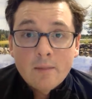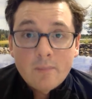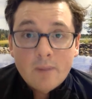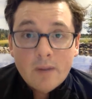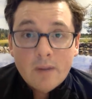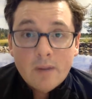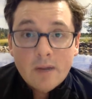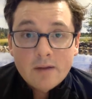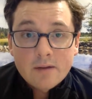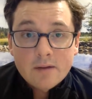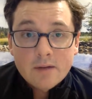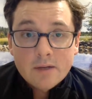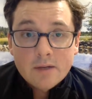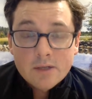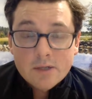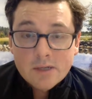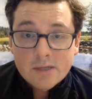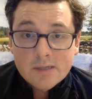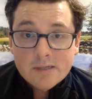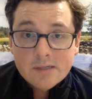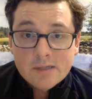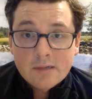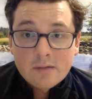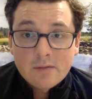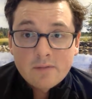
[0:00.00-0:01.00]
by
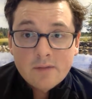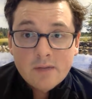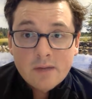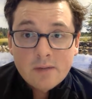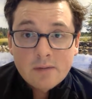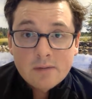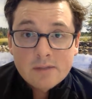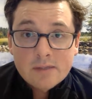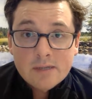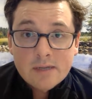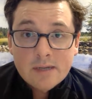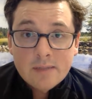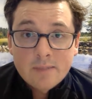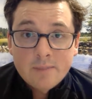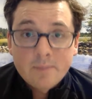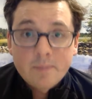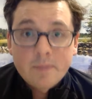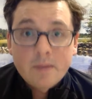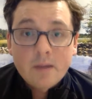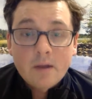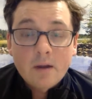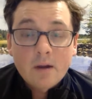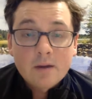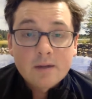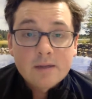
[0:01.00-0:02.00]
adjusting their flowering time
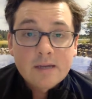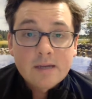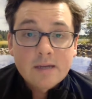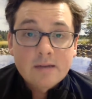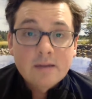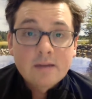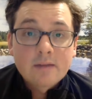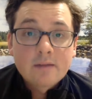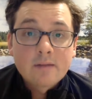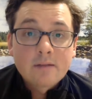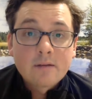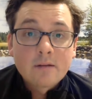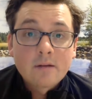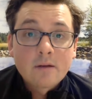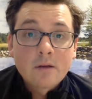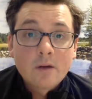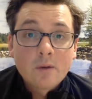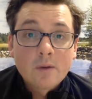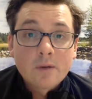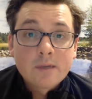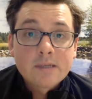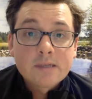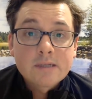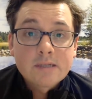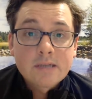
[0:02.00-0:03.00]
are tending to
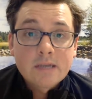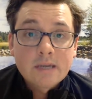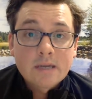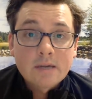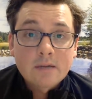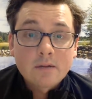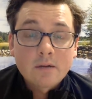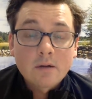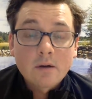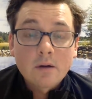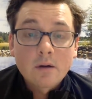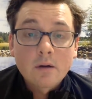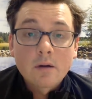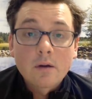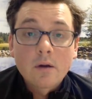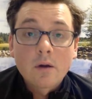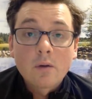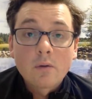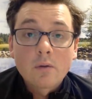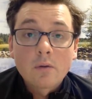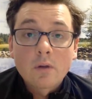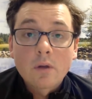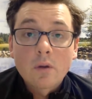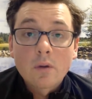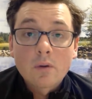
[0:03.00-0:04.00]
go extinct or
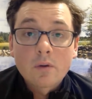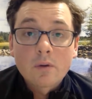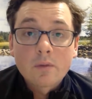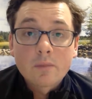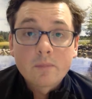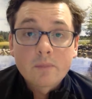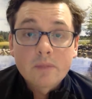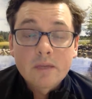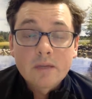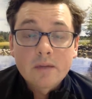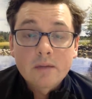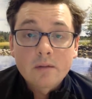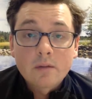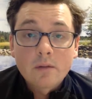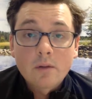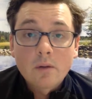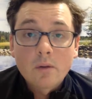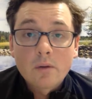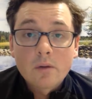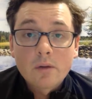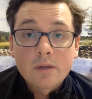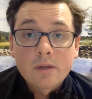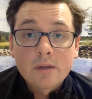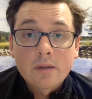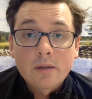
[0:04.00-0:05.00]
be
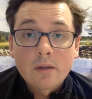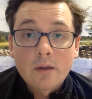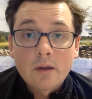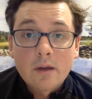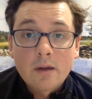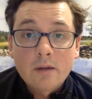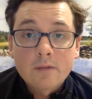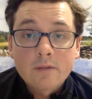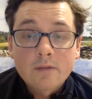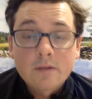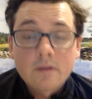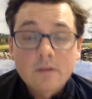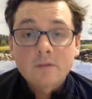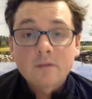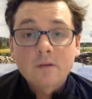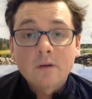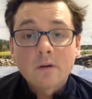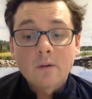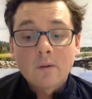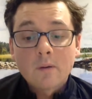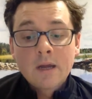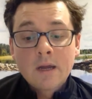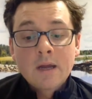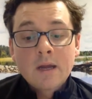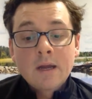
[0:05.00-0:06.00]
locally lost. And
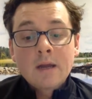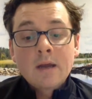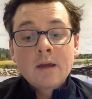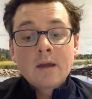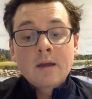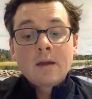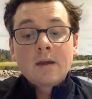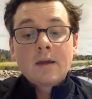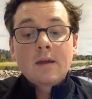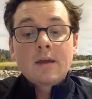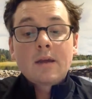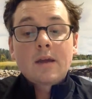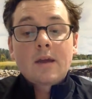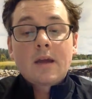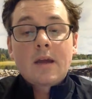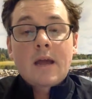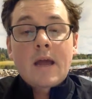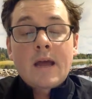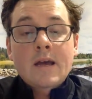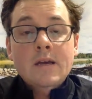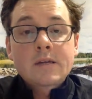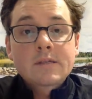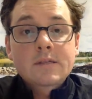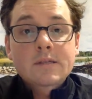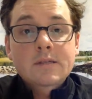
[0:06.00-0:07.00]
so it
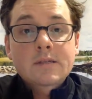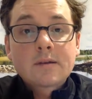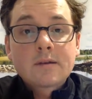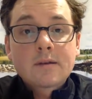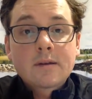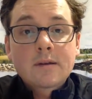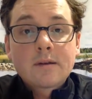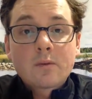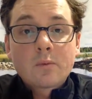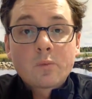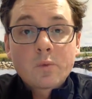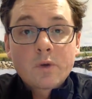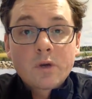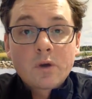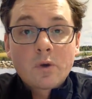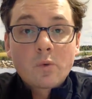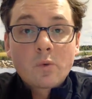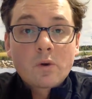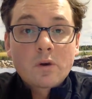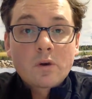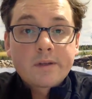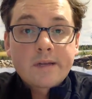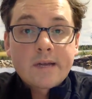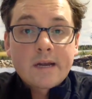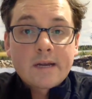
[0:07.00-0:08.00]
has
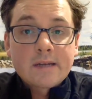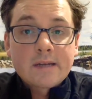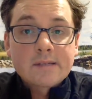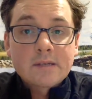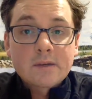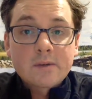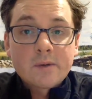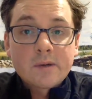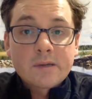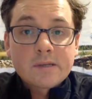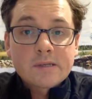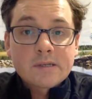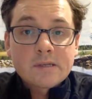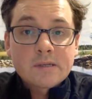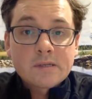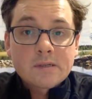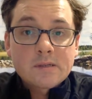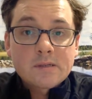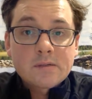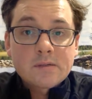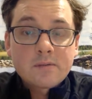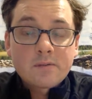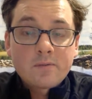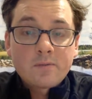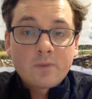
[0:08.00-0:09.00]
real-world
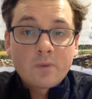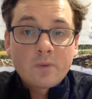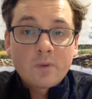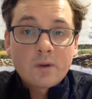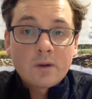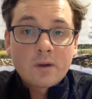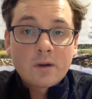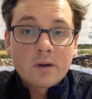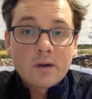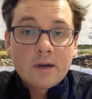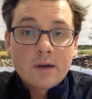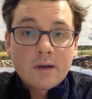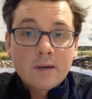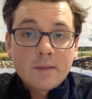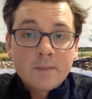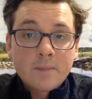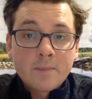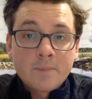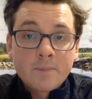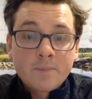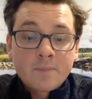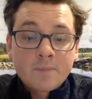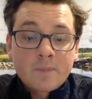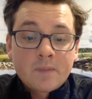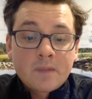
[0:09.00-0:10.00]
consequences for
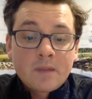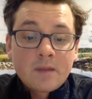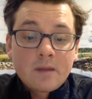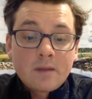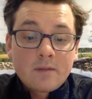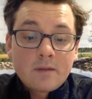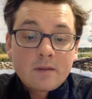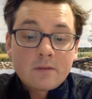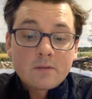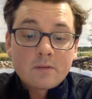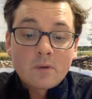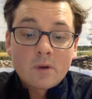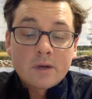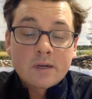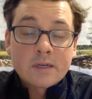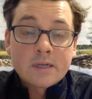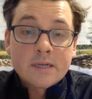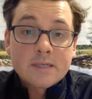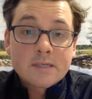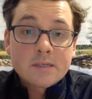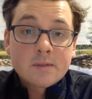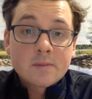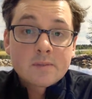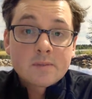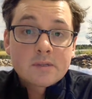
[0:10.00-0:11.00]
these
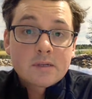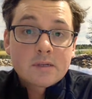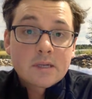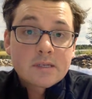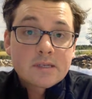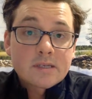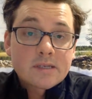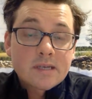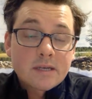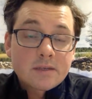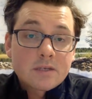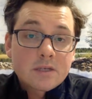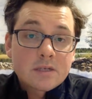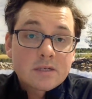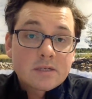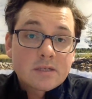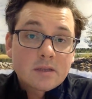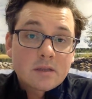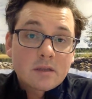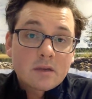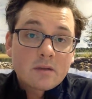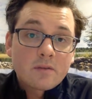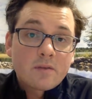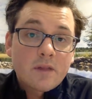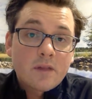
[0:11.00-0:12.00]
organisms. It's not just
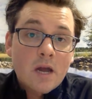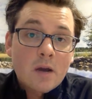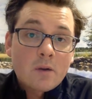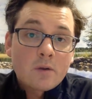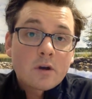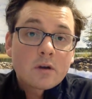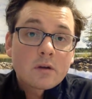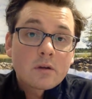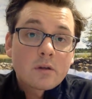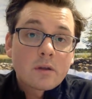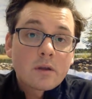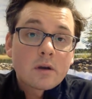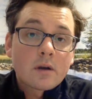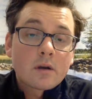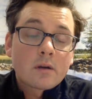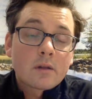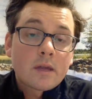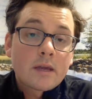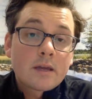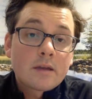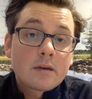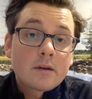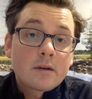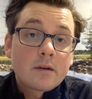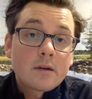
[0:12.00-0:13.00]
that they flower earlier or
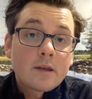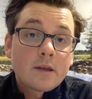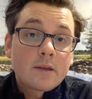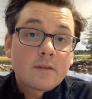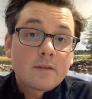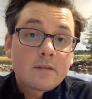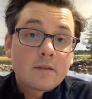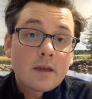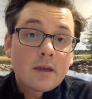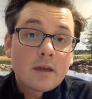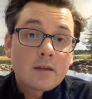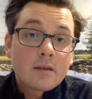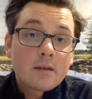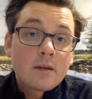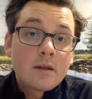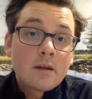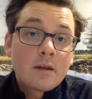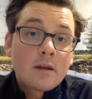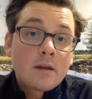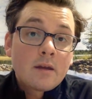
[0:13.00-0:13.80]
later, it's that